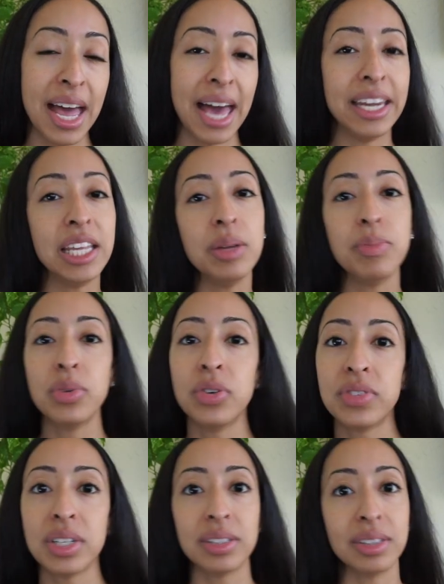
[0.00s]
and he
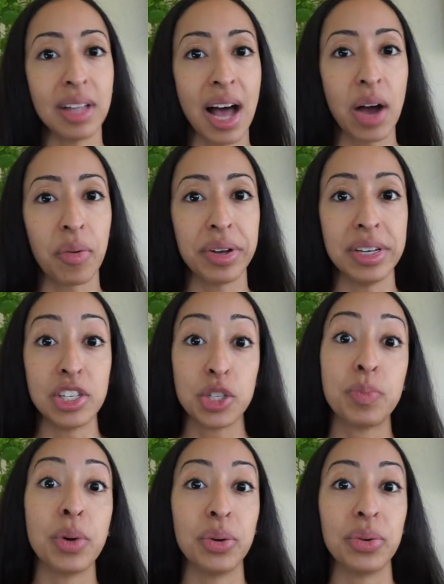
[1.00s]
moved a lot while he
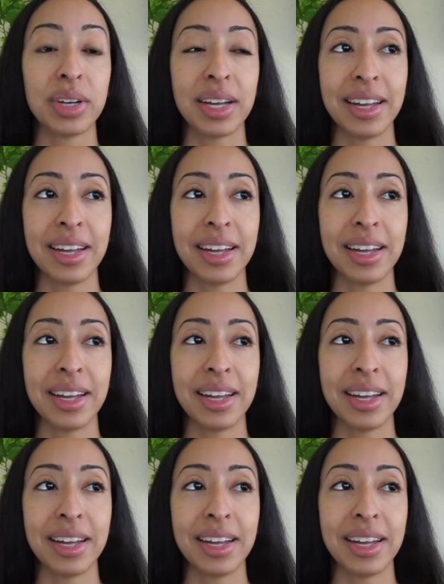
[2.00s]
spoke,